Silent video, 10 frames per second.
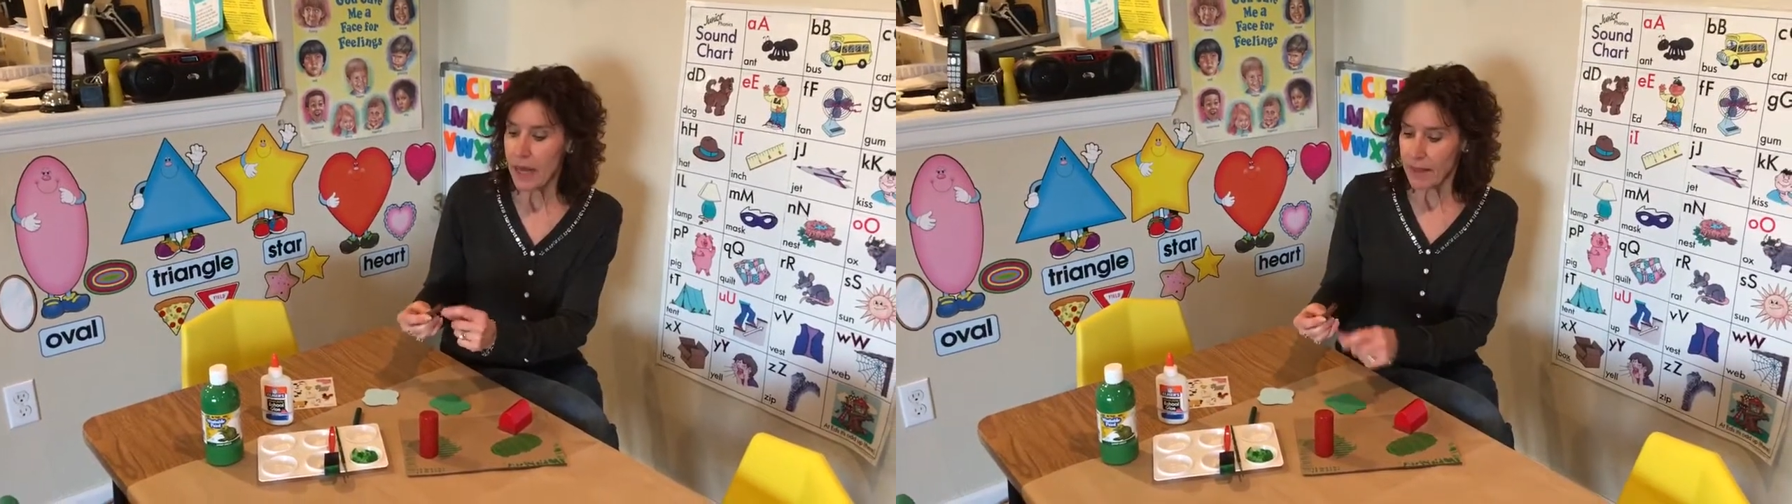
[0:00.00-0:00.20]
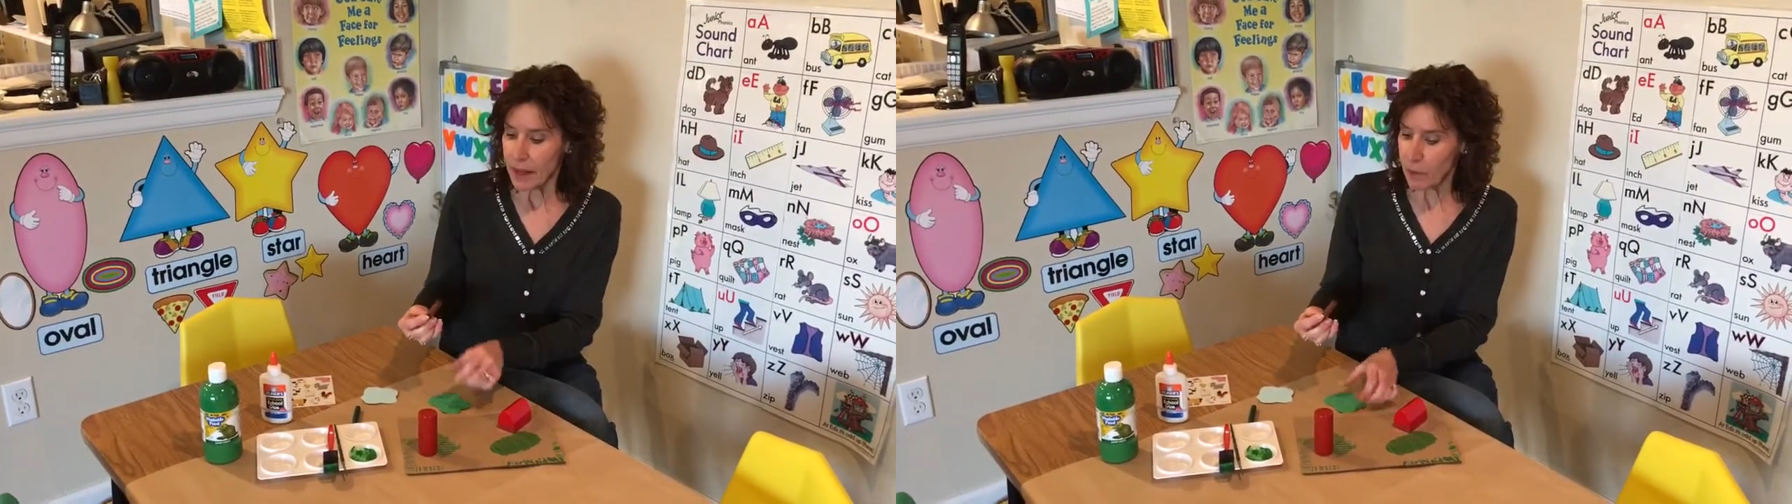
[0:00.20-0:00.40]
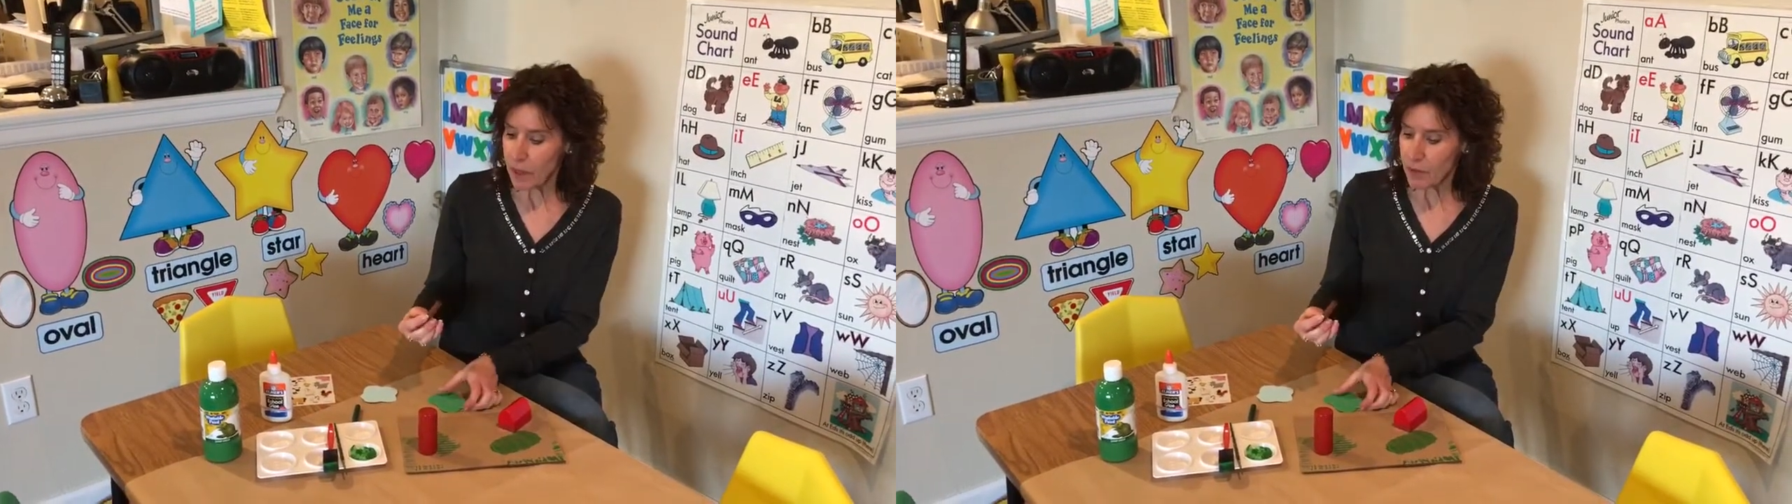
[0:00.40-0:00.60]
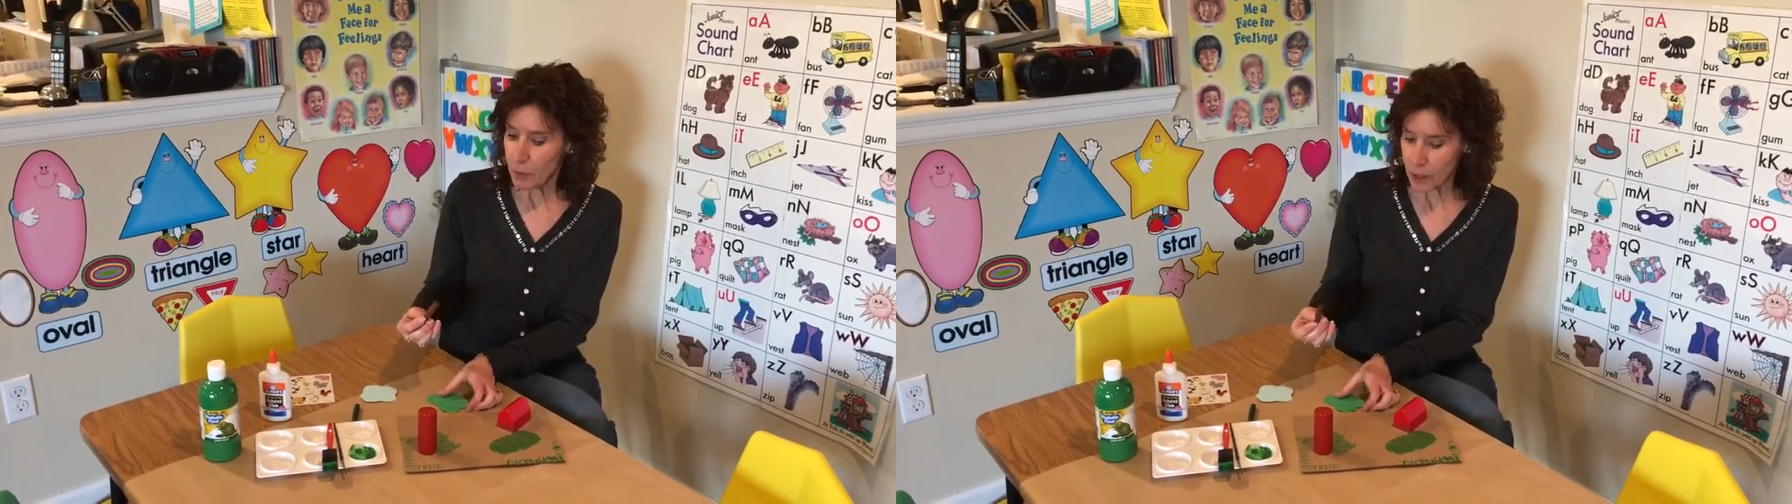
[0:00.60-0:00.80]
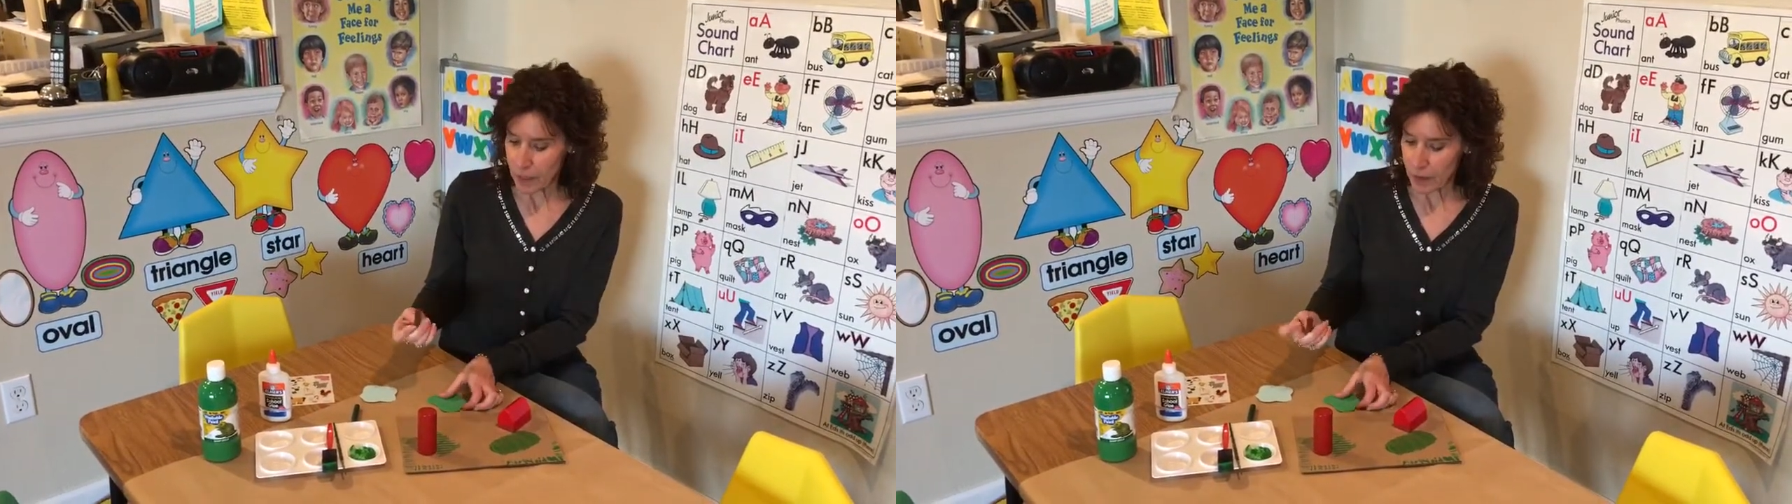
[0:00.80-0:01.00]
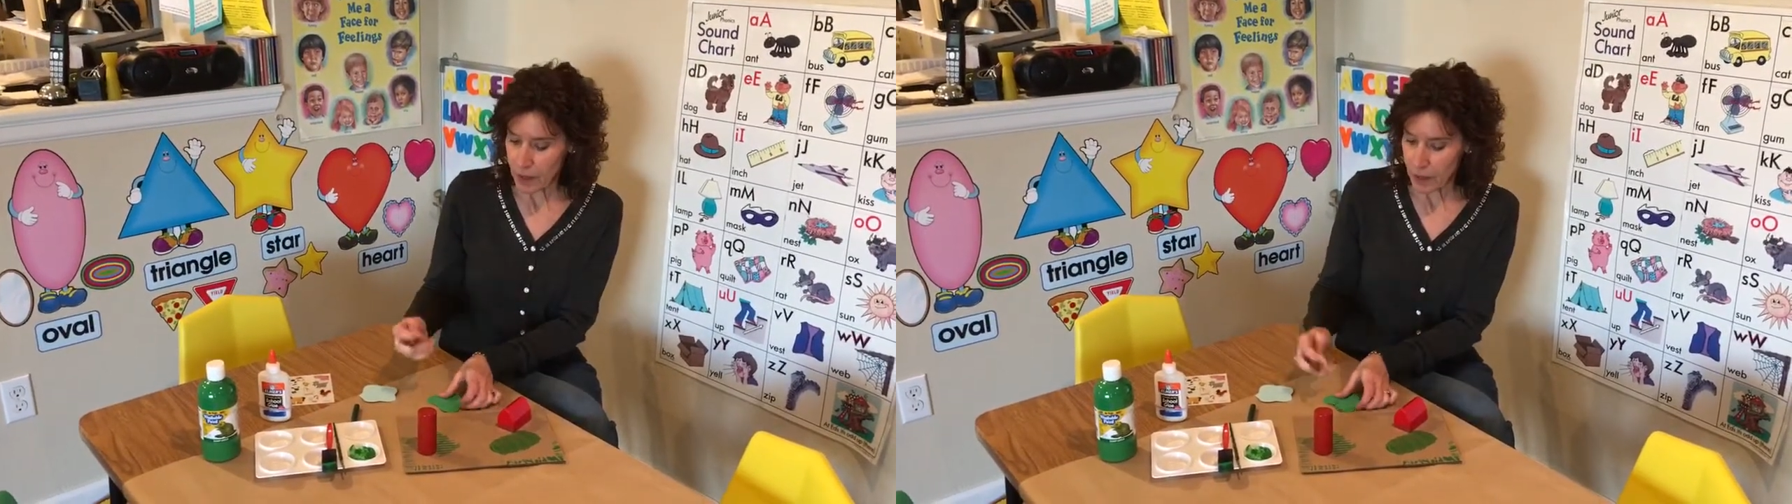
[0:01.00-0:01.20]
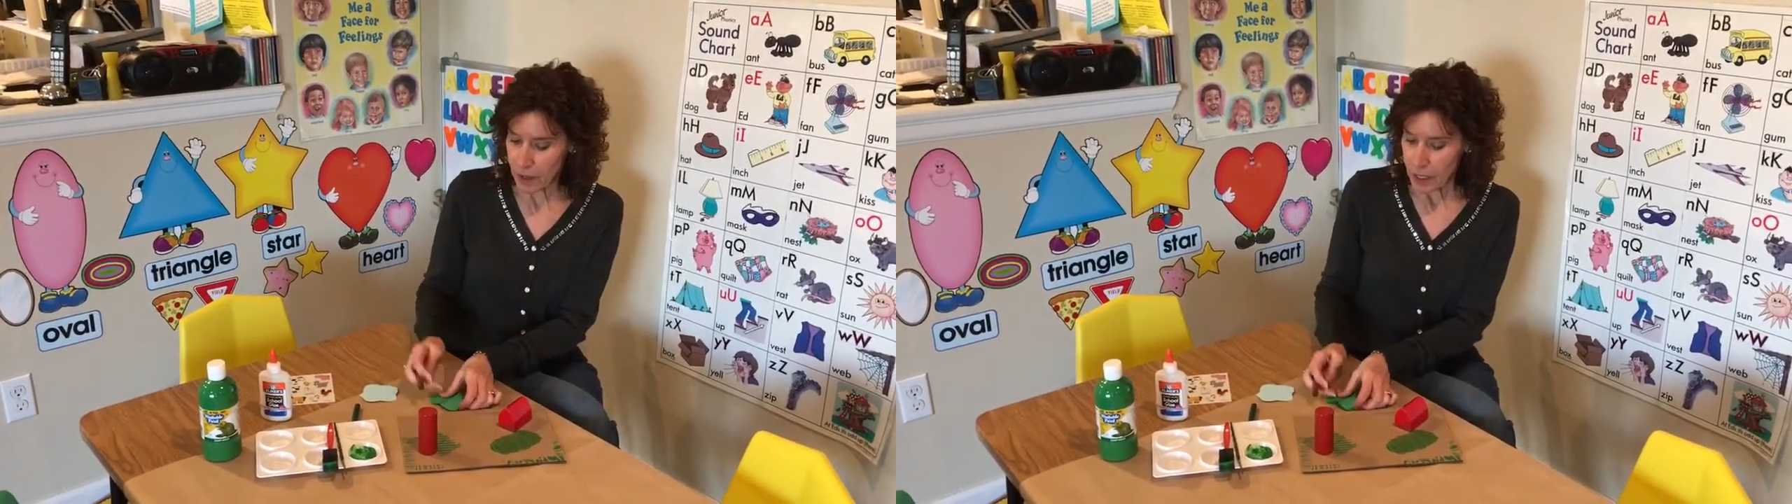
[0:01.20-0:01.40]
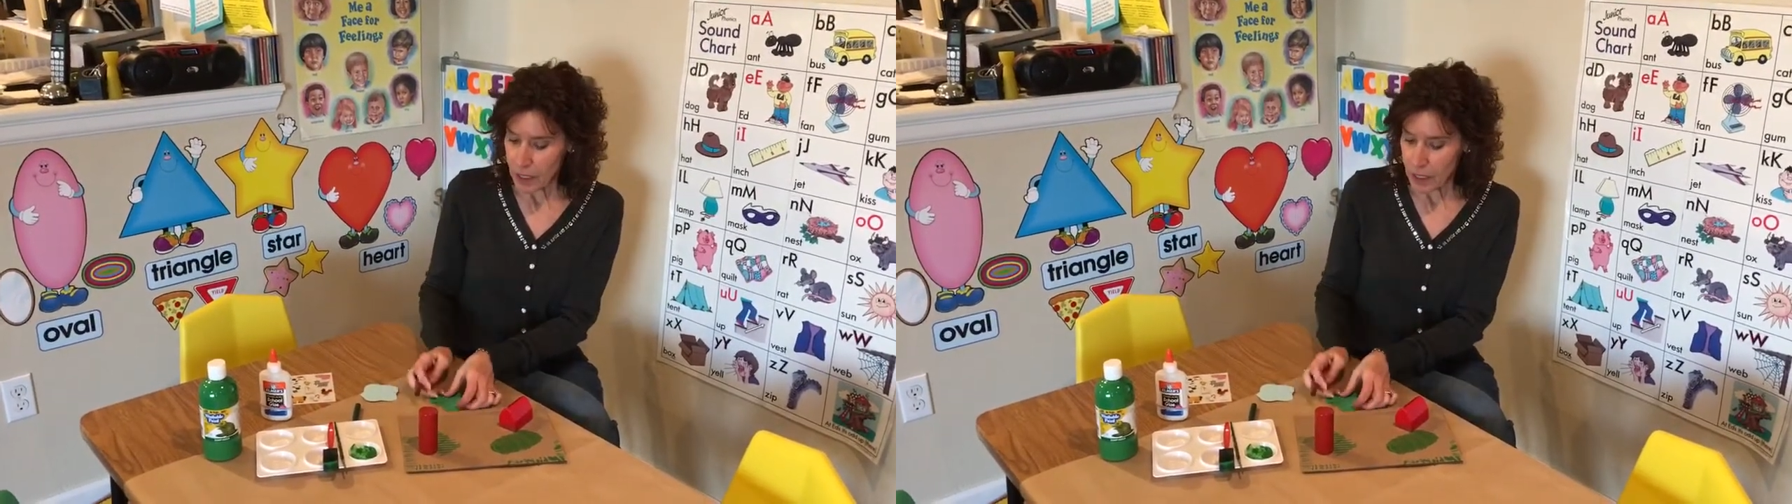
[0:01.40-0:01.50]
that we've put in there